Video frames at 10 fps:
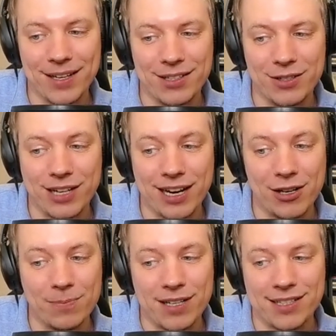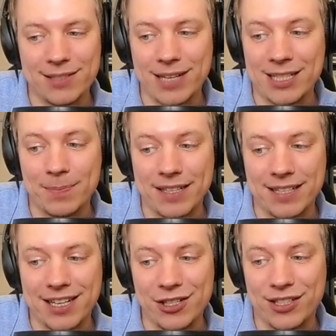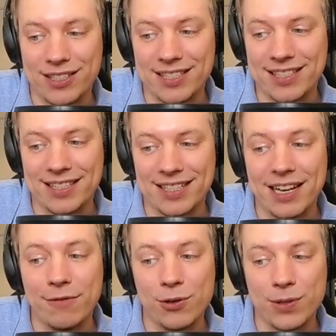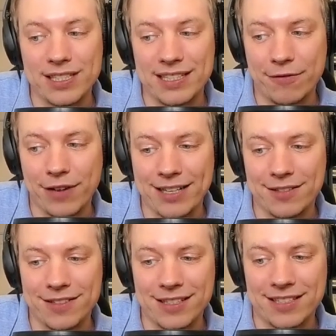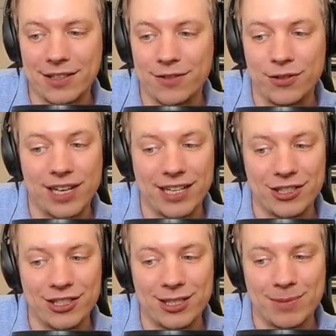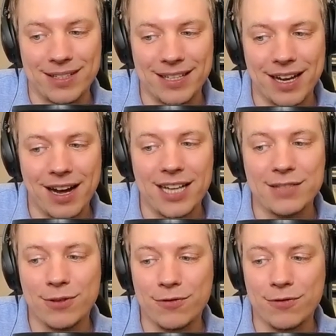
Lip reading: Your dialogue partner's expectations influence the effectiveness of your relationship. Ask for